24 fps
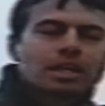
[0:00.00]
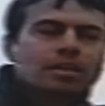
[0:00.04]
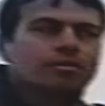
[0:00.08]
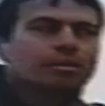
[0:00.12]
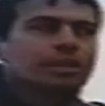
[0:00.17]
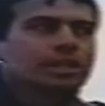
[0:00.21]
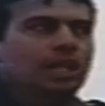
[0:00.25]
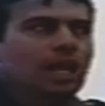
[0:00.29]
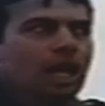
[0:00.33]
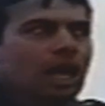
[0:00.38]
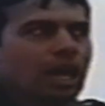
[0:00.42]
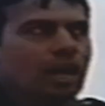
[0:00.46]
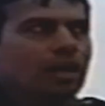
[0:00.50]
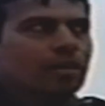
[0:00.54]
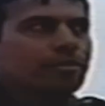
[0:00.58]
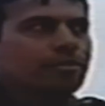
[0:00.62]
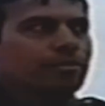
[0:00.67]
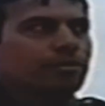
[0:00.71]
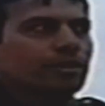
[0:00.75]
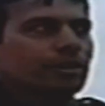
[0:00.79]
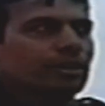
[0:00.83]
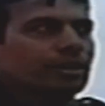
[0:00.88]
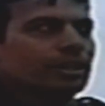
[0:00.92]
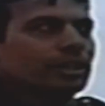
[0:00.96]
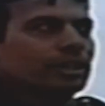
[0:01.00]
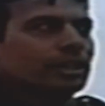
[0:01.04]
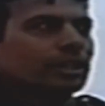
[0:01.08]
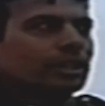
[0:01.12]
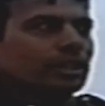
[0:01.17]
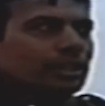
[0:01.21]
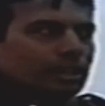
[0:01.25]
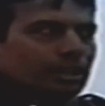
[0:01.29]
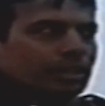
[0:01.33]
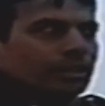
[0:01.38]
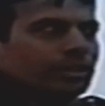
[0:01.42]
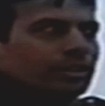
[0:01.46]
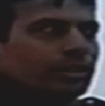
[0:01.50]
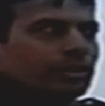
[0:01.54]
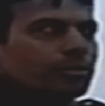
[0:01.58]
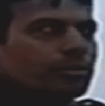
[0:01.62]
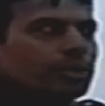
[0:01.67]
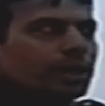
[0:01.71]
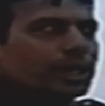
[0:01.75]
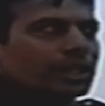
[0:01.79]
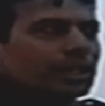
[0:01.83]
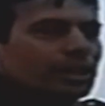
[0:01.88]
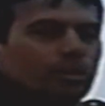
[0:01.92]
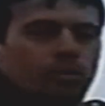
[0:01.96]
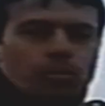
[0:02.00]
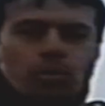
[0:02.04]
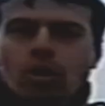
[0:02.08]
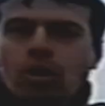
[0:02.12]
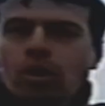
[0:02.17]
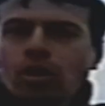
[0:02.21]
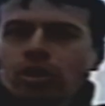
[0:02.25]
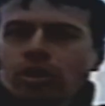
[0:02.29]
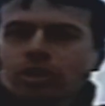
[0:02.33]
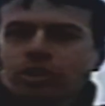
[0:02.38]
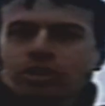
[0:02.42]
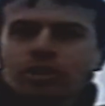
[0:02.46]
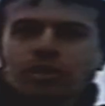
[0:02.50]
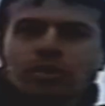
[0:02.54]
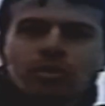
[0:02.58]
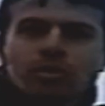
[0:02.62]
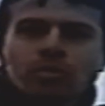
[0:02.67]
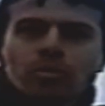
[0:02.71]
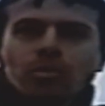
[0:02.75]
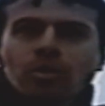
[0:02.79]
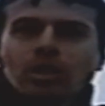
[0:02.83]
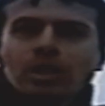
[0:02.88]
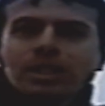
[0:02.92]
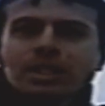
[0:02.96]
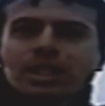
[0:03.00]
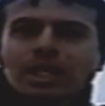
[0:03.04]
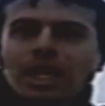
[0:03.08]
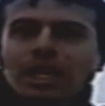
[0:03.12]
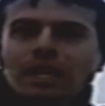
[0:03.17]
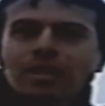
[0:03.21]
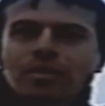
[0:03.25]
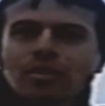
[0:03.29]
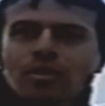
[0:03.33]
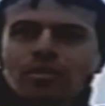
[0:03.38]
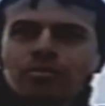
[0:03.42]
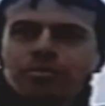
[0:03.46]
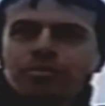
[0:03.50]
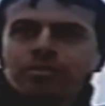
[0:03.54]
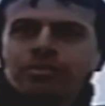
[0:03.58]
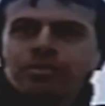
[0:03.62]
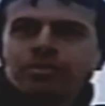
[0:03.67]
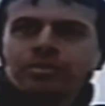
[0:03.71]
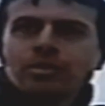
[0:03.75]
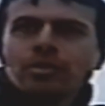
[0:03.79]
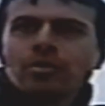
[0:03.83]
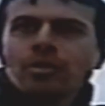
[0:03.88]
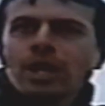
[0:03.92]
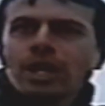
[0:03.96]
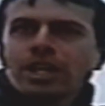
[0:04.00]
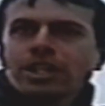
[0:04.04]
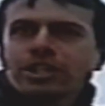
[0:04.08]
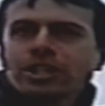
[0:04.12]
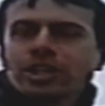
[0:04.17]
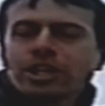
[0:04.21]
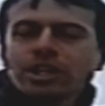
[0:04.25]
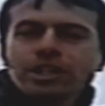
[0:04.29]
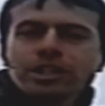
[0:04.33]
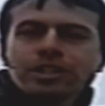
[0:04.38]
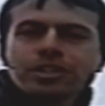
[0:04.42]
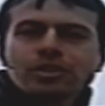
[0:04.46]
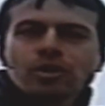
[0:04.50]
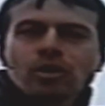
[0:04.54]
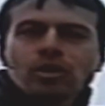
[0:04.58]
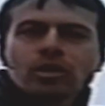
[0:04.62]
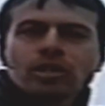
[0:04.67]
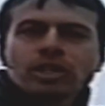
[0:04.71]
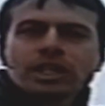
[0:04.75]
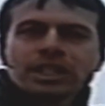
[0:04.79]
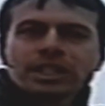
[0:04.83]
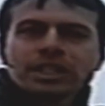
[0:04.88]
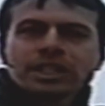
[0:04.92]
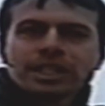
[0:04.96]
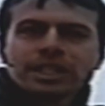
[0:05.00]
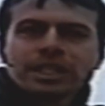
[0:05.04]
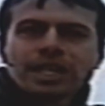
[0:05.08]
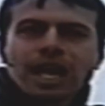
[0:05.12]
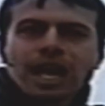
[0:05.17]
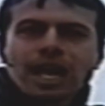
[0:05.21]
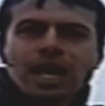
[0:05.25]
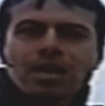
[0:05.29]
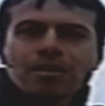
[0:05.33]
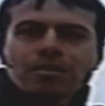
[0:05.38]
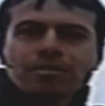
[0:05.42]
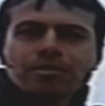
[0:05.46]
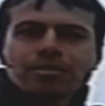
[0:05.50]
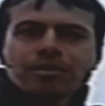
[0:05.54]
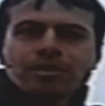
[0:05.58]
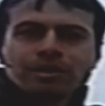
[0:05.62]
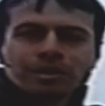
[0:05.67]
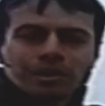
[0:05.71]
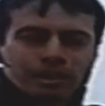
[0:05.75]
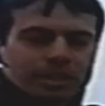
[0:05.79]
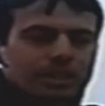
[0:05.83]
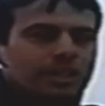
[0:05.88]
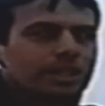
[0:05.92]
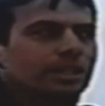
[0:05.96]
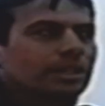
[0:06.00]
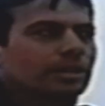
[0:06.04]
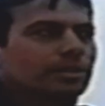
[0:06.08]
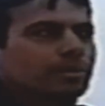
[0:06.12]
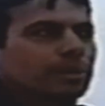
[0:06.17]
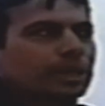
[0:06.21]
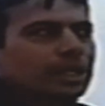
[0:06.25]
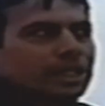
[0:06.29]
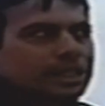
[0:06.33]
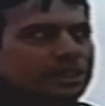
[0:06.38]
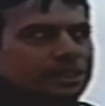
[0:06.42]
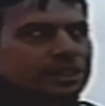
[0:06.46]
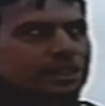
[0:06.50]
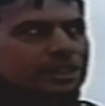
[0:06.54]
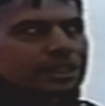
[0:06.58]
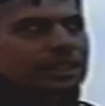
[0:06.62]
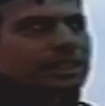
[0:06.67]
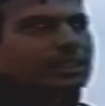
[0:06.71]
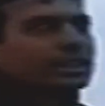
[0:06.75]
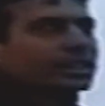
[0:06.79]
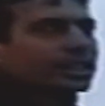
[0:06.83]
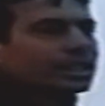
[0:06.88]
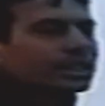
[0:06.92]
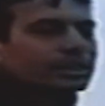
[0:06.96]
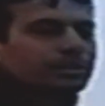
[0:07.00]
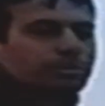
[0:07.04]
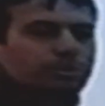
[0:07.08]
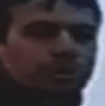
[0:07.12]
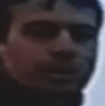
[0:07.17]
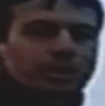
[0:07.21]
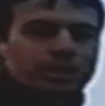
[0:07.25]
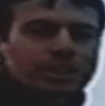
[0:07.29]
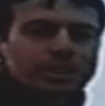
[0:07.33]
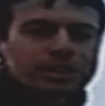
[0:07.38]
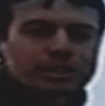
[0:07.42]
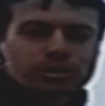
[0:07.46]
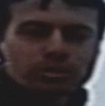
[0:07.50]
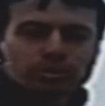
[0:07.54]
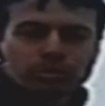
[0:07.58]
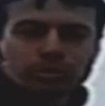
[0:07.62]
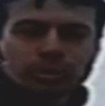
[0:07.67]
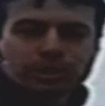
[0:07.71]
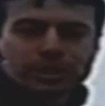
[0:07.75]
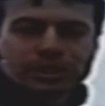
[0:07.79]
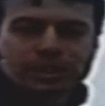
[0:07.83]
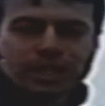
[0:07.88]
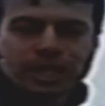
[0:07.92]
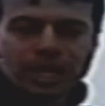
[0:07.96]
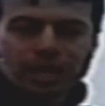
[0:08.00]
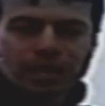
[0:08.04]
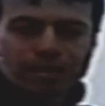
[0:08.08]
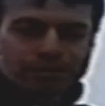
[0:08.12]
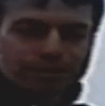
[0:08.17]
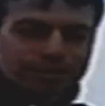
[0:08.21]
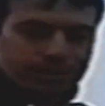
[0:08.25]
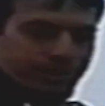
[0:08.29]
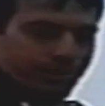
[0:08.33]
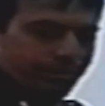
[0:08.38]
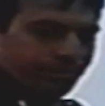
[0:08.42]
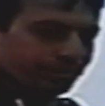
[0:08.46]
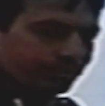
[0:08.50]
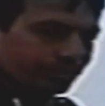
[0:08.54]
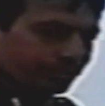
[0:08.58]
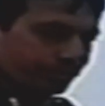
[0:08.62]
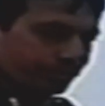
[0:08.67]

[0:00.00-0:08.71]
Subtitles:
have a knife, you better watch what kind of direction he's holding the knife. It means his experience with knives.